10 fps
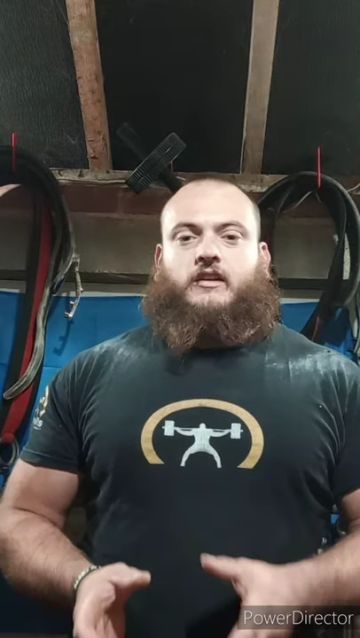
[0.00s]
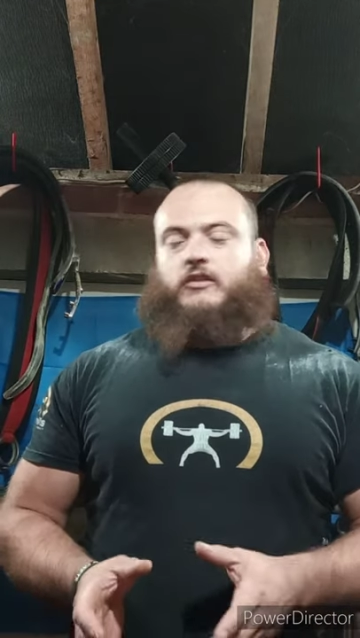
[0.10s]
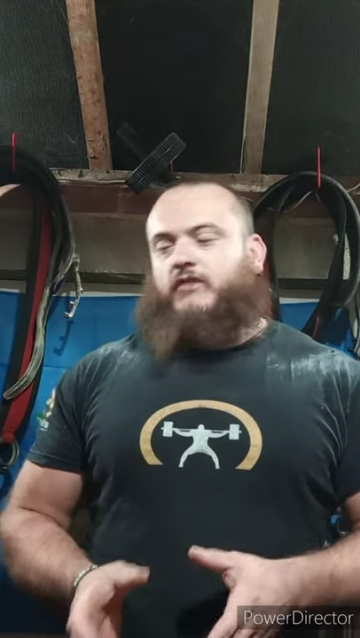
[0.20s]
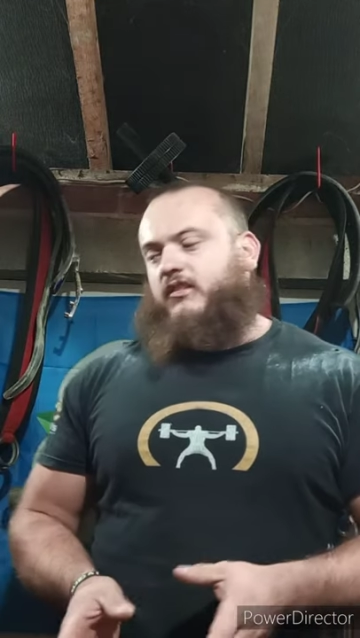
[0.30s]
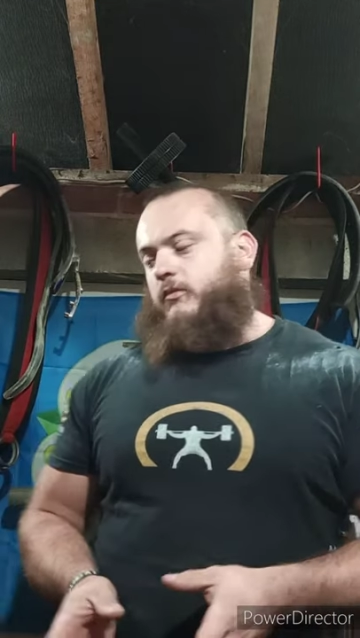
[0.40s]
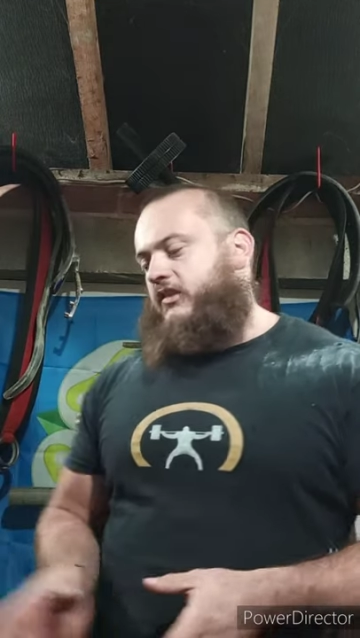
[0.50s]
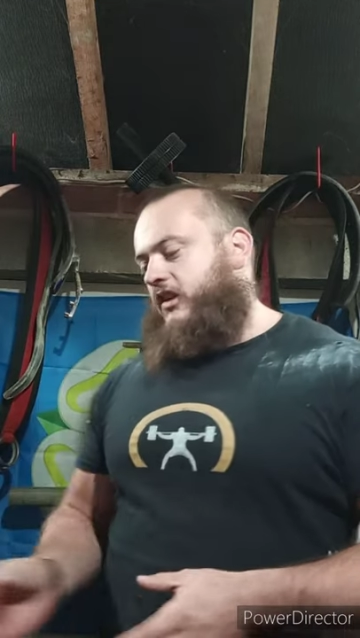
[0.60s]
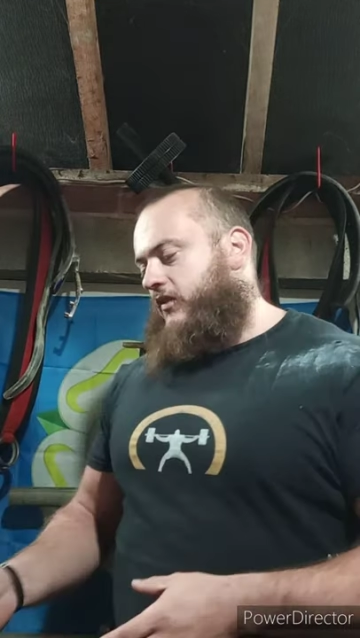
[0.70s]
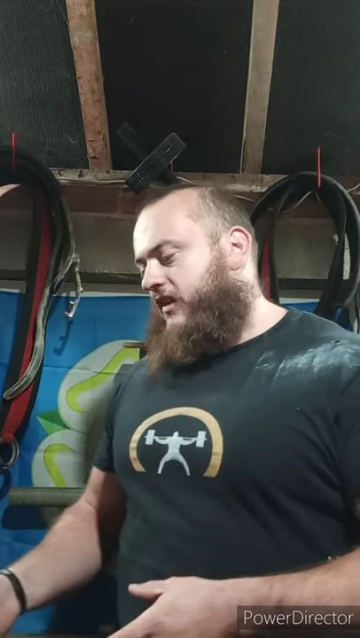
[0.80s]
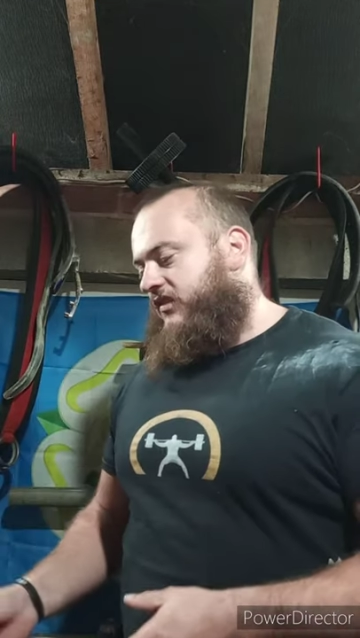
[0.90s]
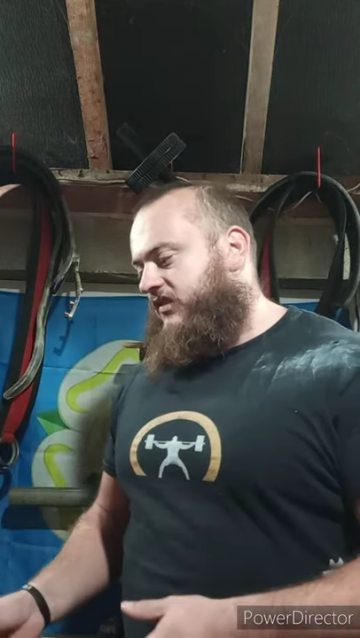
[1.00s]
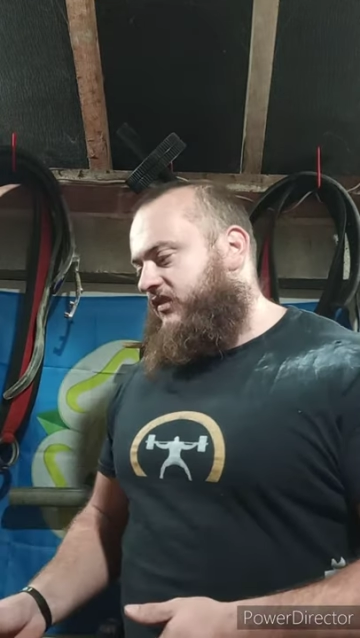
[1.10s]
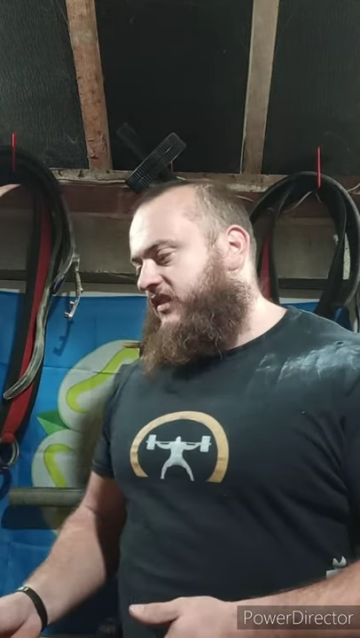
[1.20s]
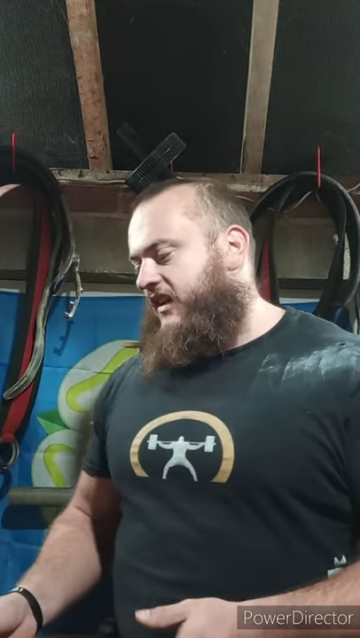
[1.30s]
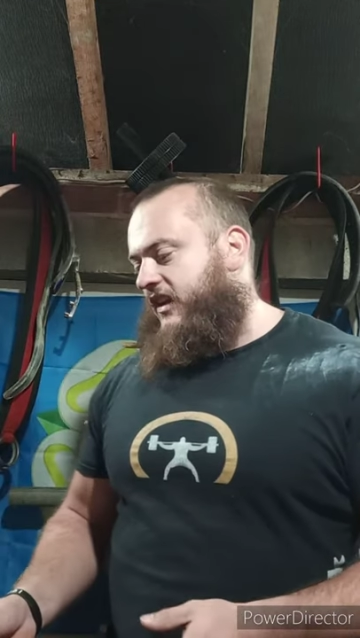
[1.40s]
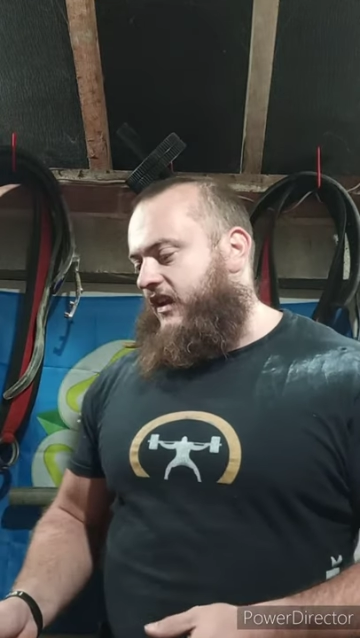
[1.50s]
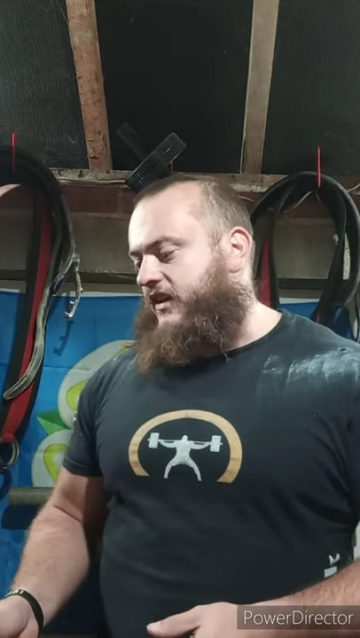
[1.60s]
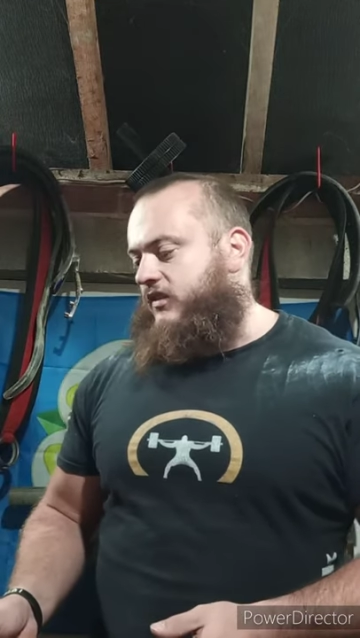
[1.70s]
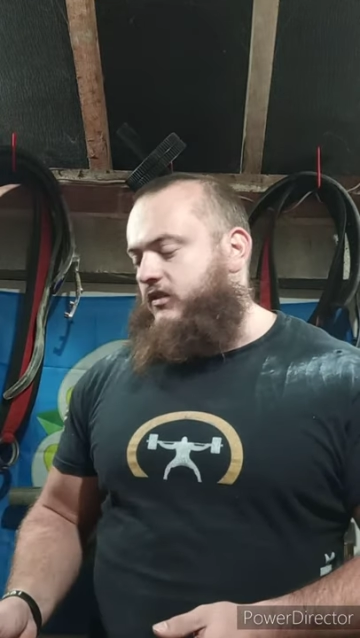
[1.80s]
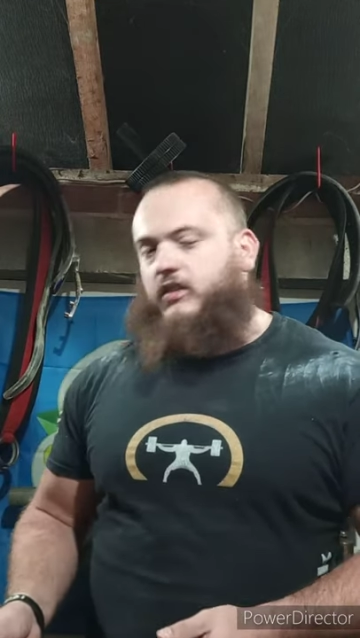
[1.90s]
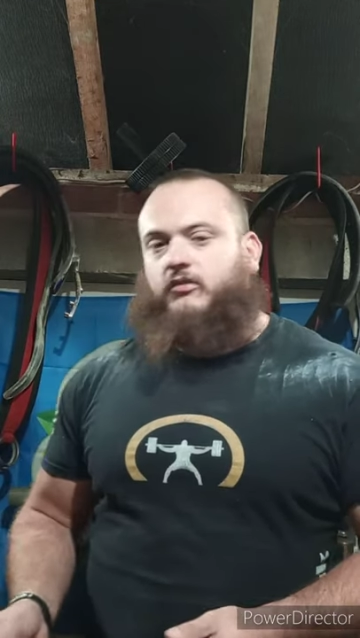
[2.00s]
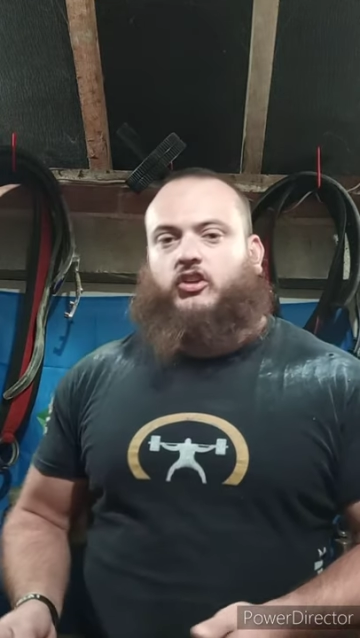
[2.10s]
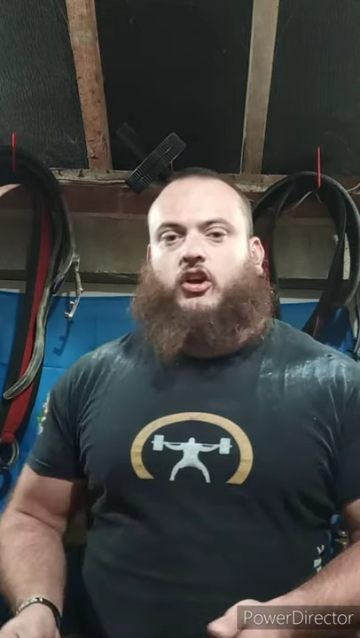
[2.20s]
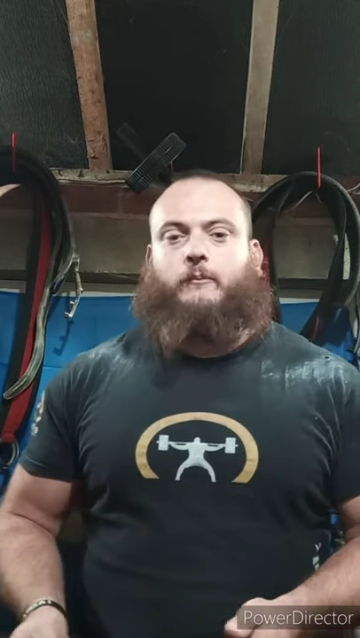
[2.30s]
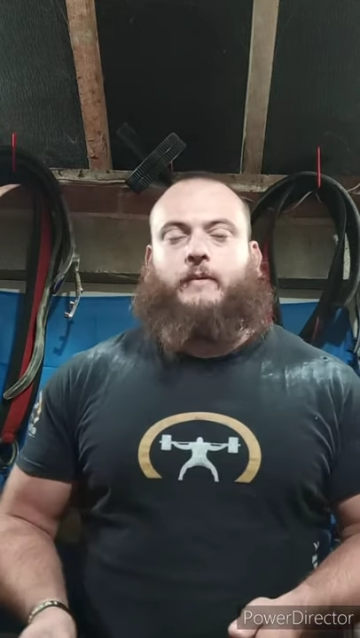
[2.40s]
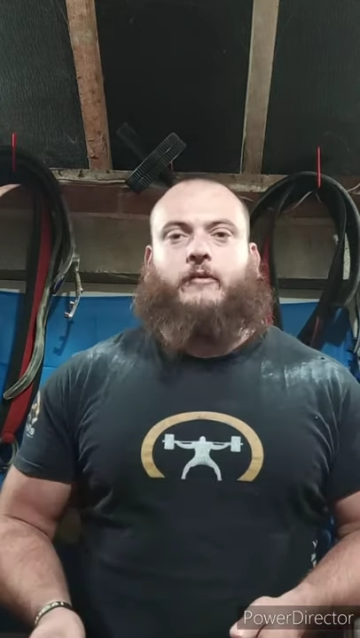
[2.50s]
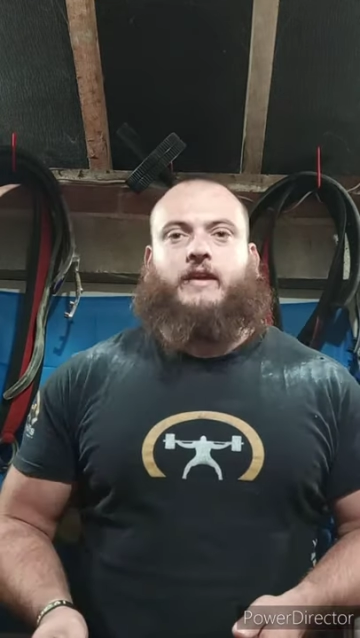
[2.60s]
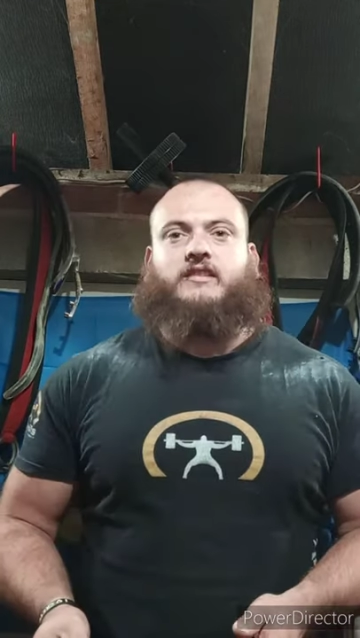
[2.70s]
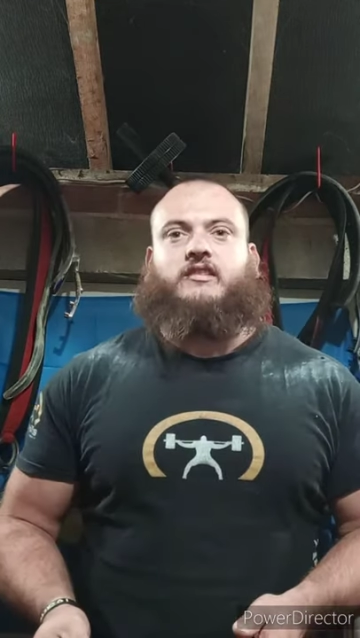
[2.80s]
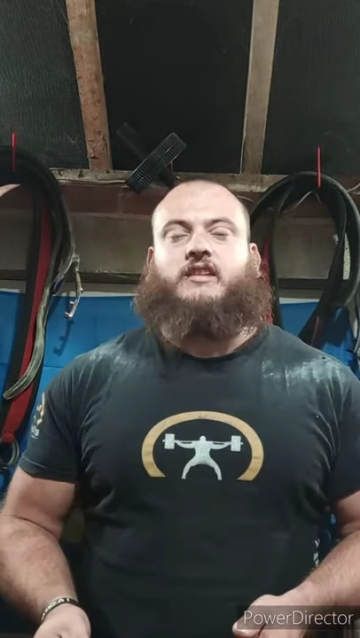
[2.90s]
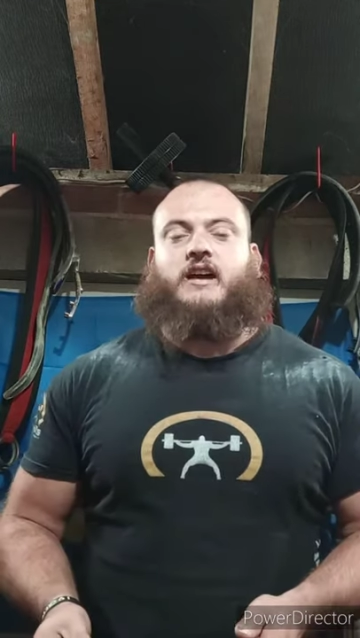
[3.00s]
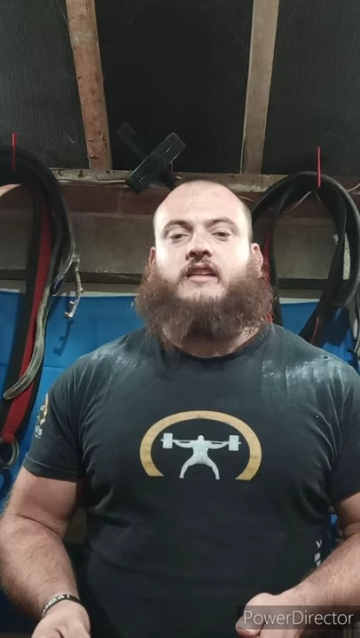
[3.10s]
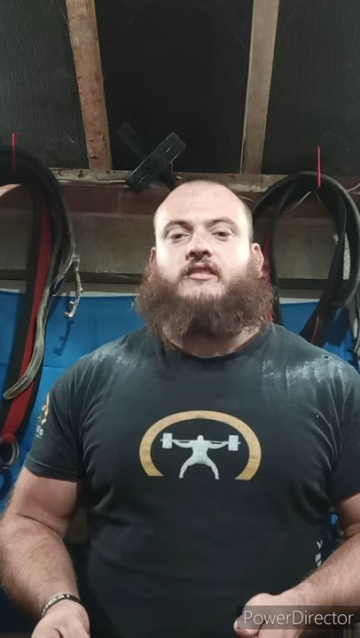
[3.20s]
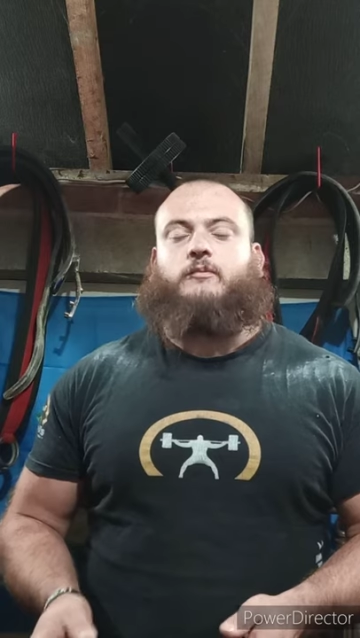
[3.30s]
the reason we do this is say like use a compound exercise is